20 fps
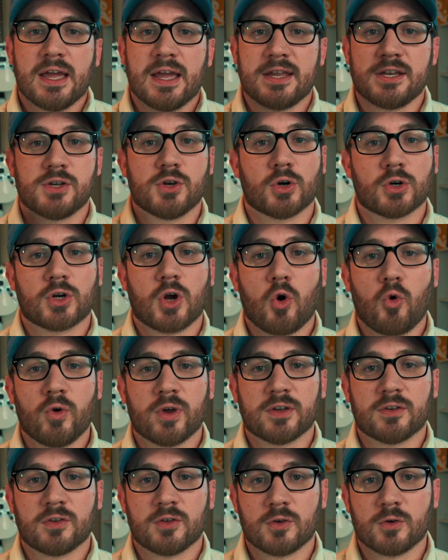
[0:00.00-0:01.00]
And you're
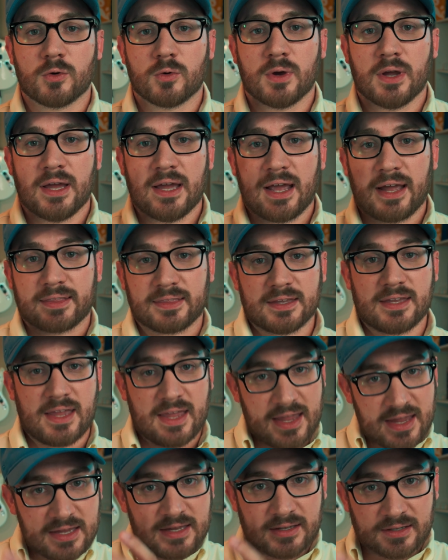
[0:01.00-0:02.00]
going to, at the
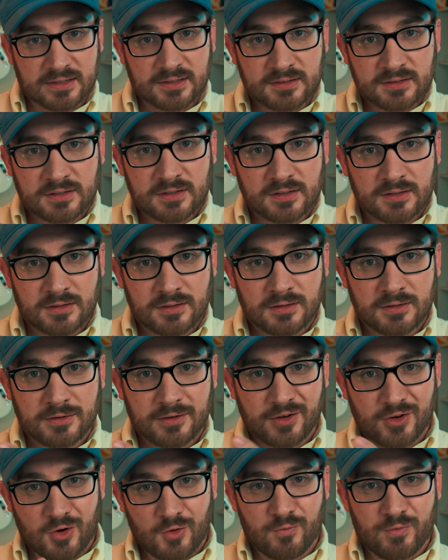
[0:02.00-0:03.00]
end
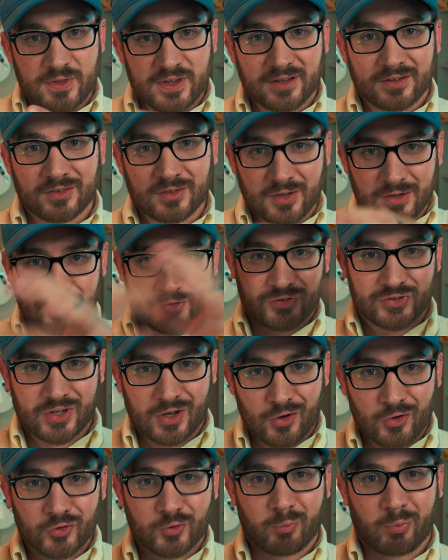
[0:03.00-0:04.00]
of this
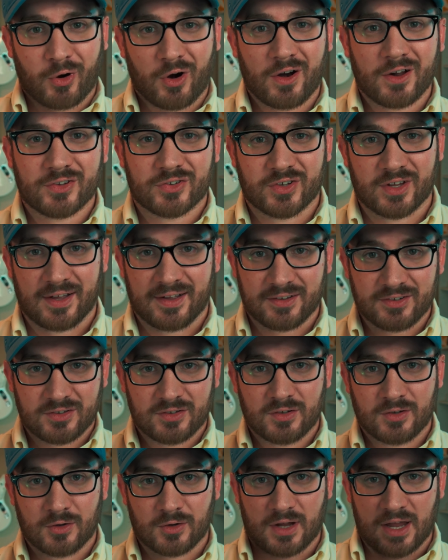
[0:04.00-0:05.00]
sales
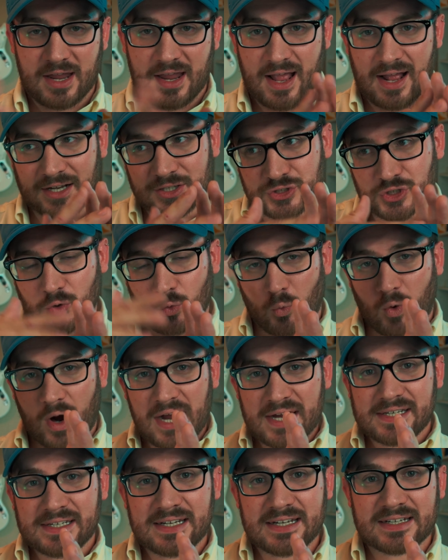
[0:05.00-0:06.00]
process, okay, as you're
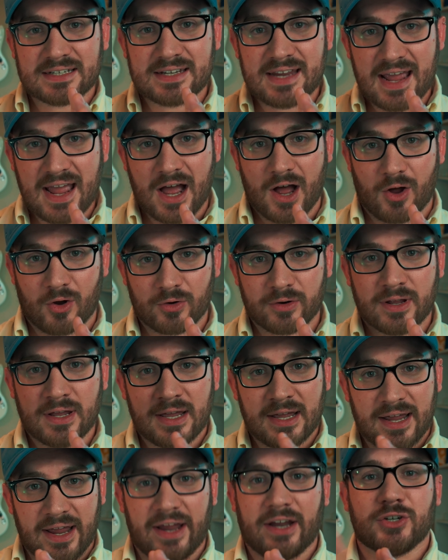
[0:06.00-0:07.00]
winding down,
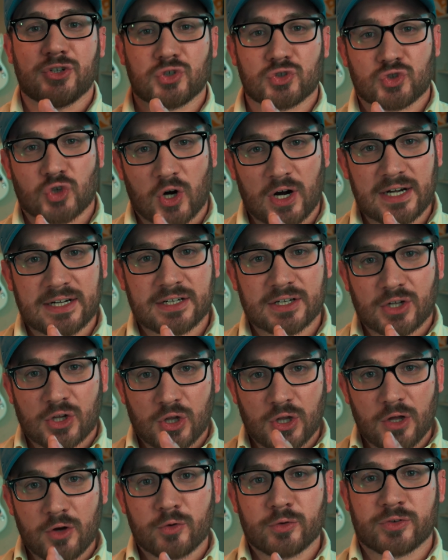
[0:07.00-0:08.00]
as you're trying to
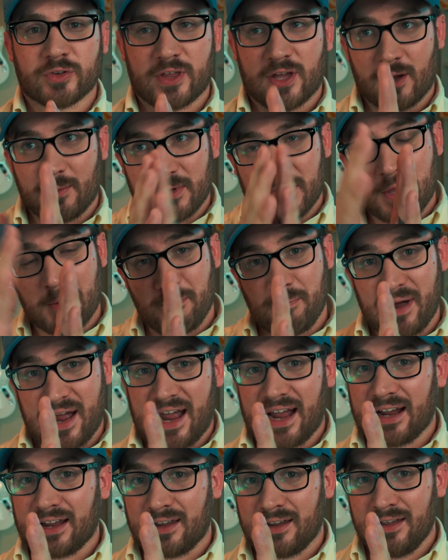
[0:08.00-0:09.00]
close them in the
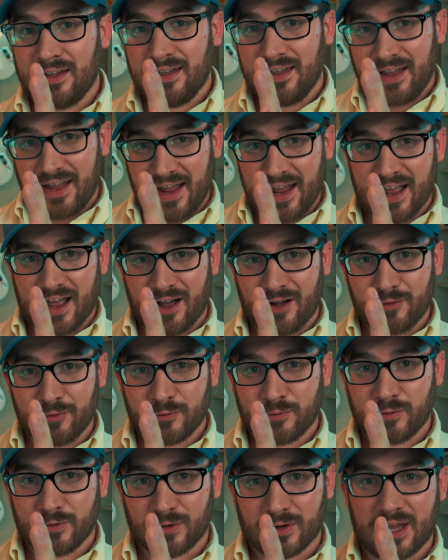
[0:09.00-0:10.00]
back half,
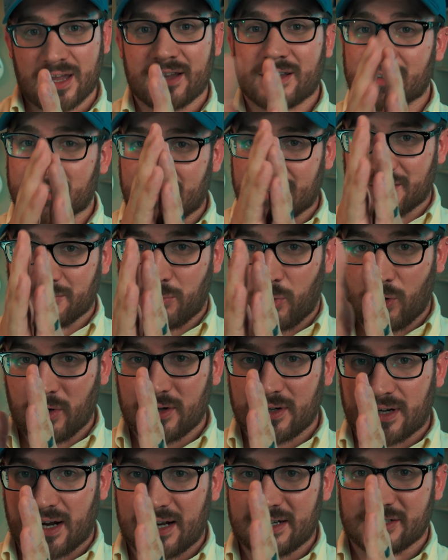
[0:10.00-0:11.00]
okay, because that's
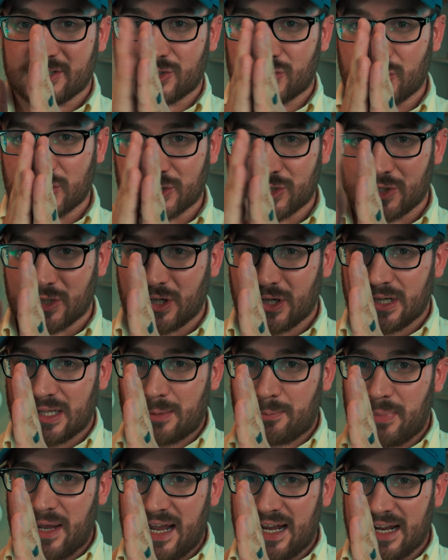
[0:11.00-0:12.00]
important to chiastic structure, you're in
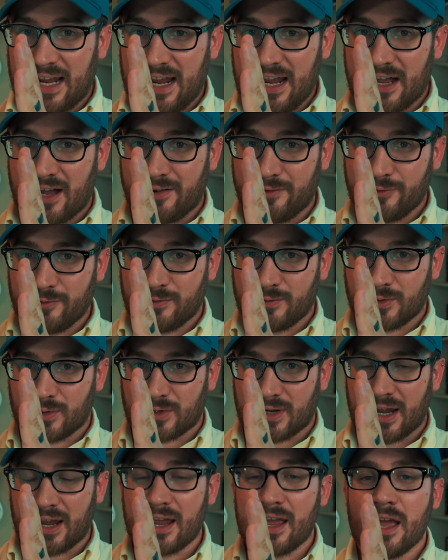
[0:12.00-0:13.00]
the back half,
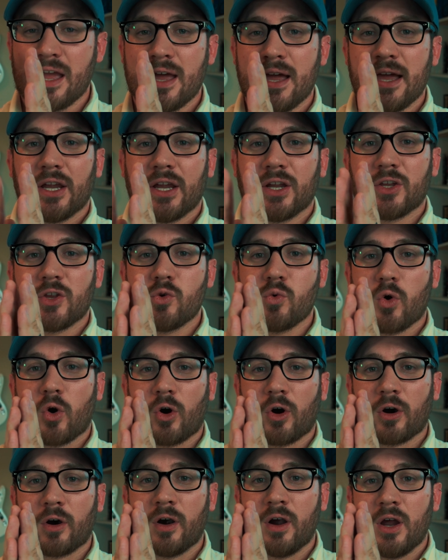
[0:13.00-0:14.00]
okay, you
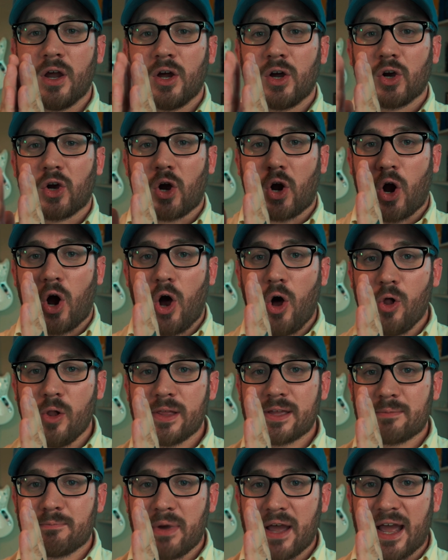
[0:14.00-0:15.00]
are
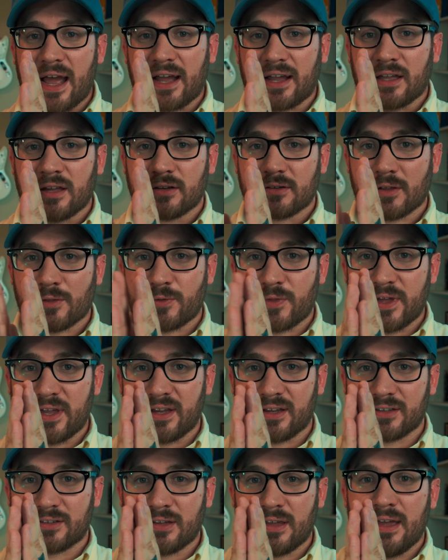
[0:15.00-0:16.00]
calling back to
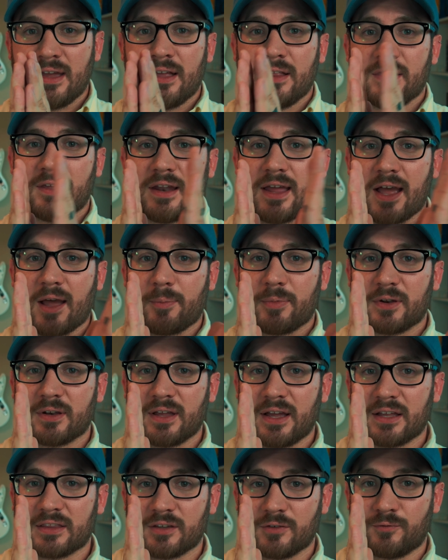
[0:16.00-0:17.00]
things that
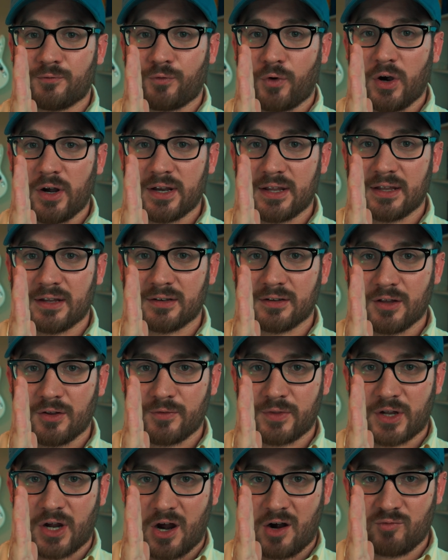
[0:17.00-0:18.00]
happened at the front end
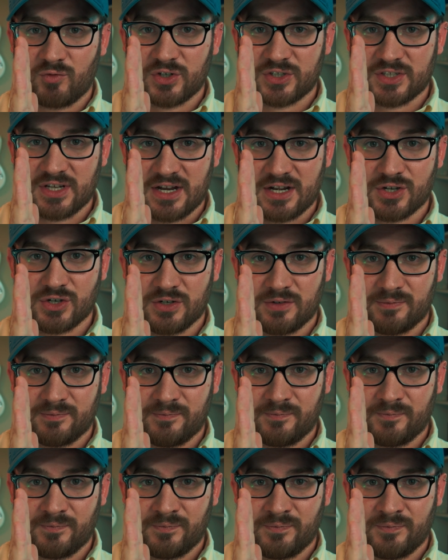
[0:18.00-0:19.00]
of the conversation,
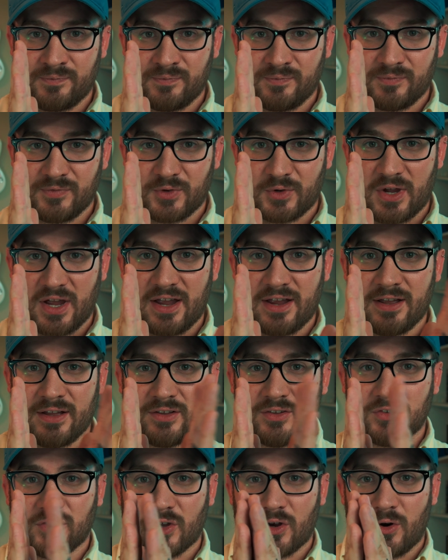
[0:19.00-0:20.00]
okay?
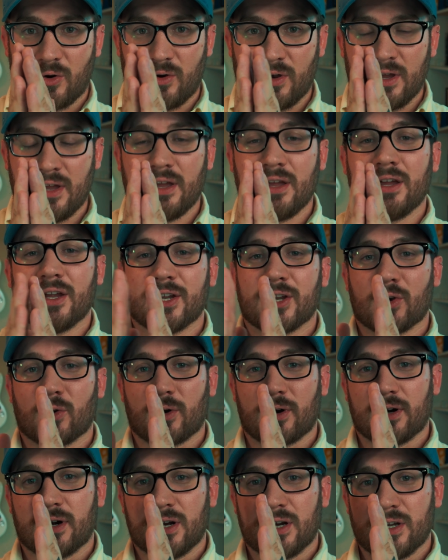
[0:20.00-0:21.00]
So
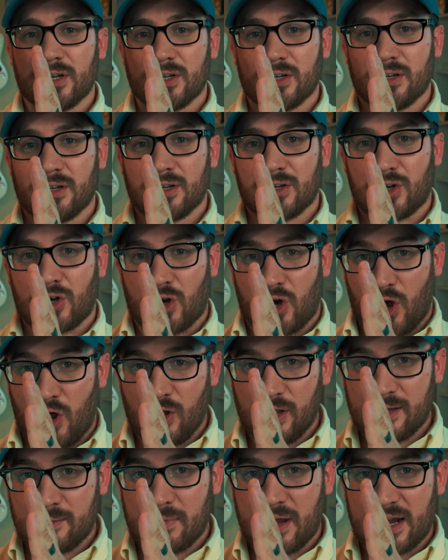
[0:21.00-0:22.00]
you're
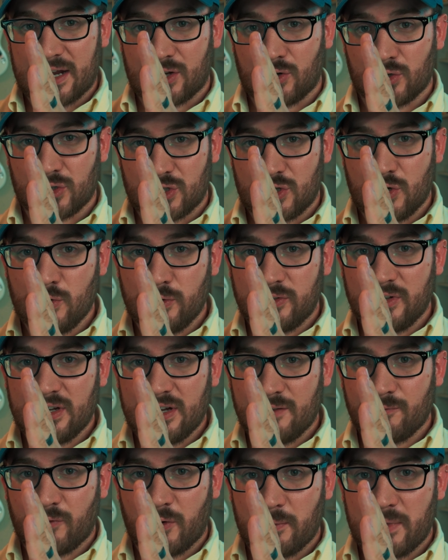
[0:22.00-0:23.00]
calling back, you're
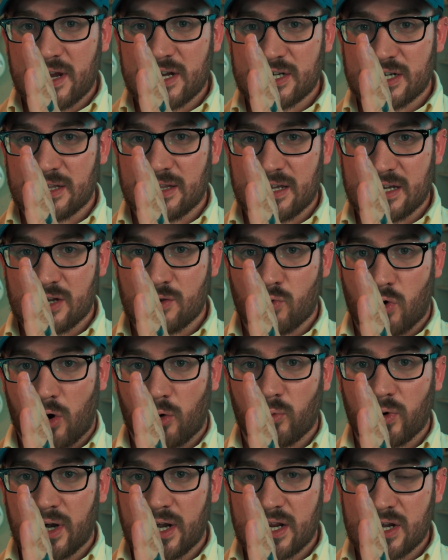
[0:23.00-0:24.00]
using information that you
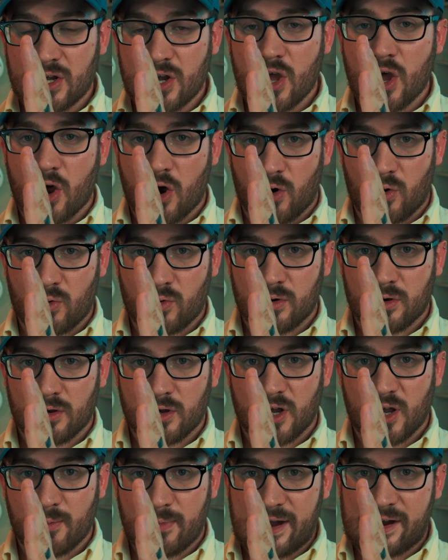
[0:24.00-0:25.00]
already know
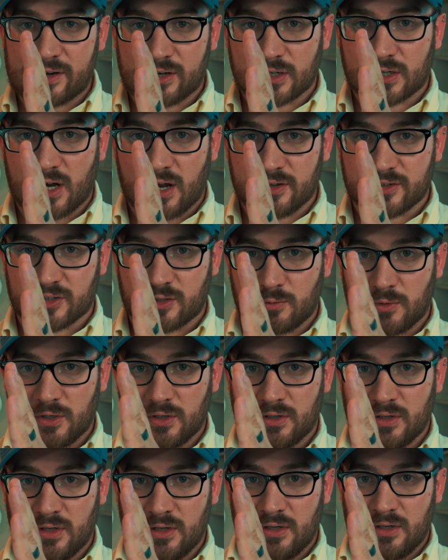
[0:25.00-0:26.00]
about your
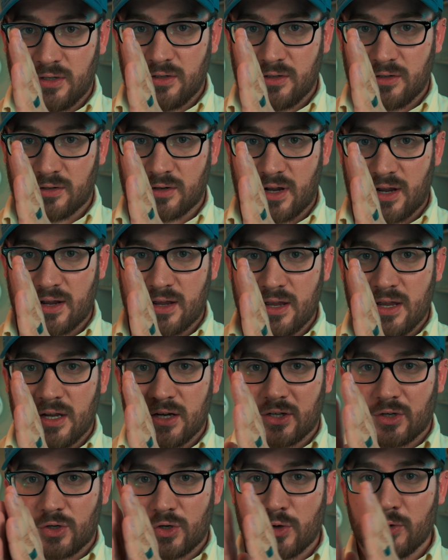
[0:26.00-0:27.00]
customer, okay?
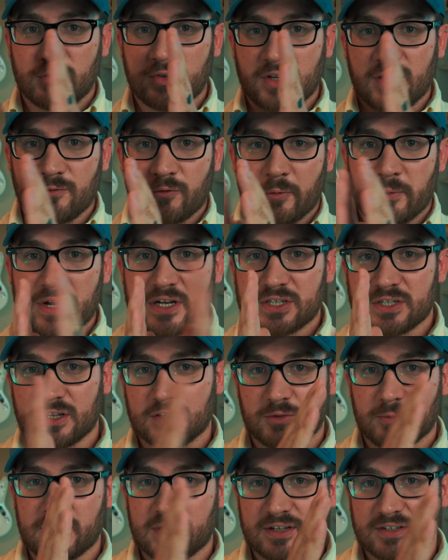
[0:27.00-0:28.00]
You're using information
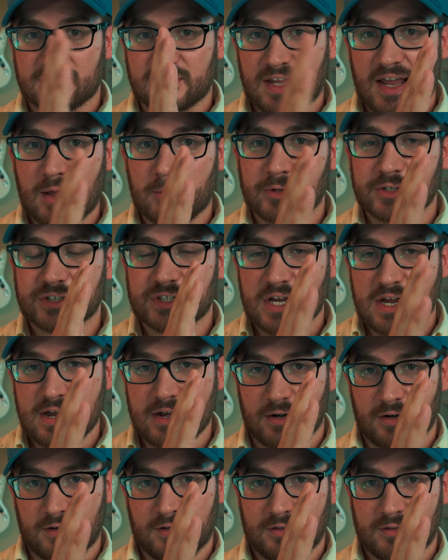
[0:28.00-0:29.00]
that's been established
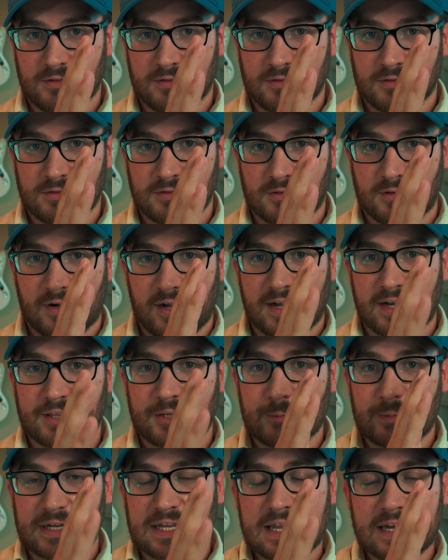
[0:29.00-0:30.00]
here, right,
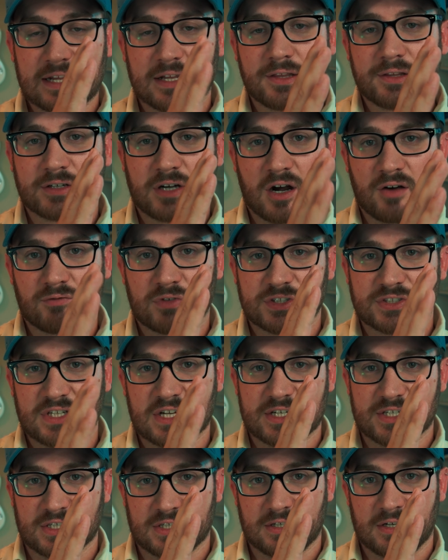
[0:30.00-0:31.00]
at the beginning of the
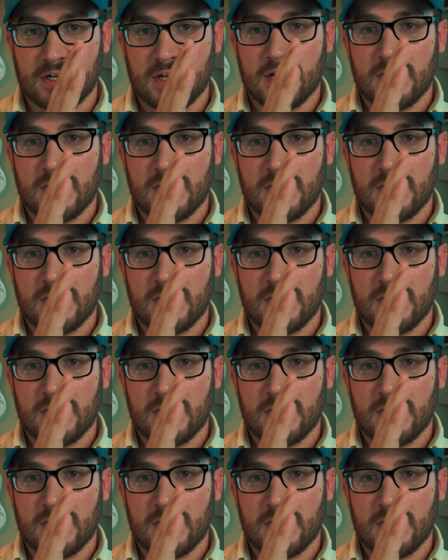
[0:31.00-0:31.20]
conversation.